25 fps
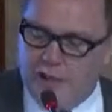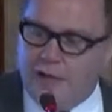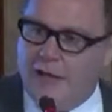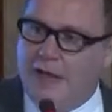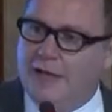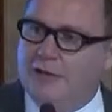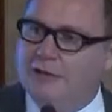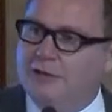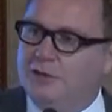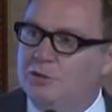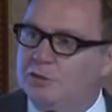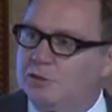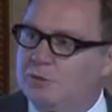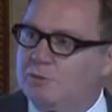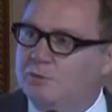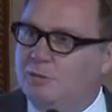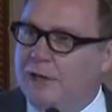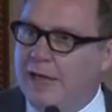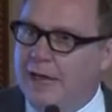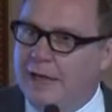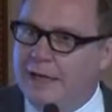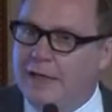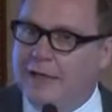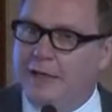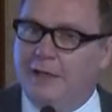land use
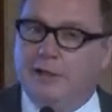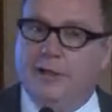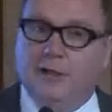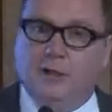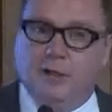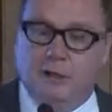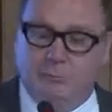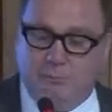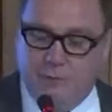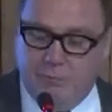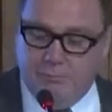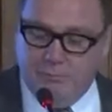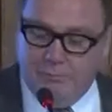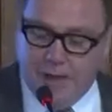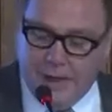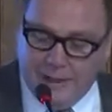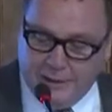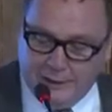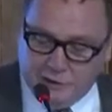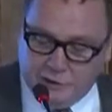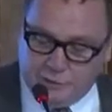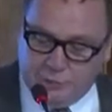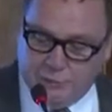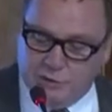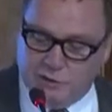planning and urban
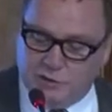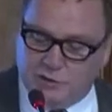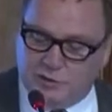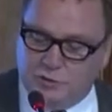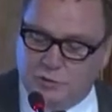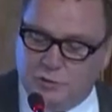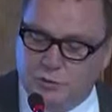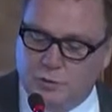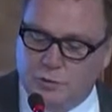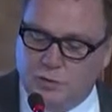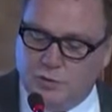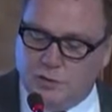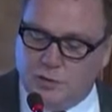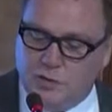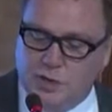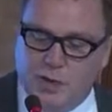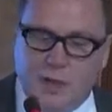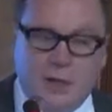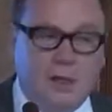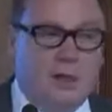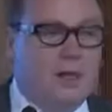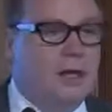management tools,